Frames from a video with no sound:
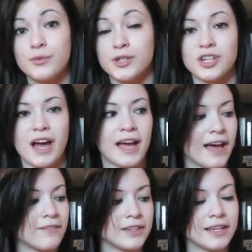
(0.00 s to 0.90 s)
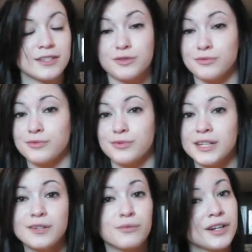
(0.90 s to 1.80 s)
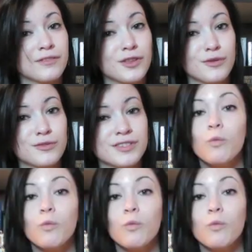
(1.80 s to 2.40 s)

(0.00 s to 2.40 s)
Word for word: which I have yet to read one of those.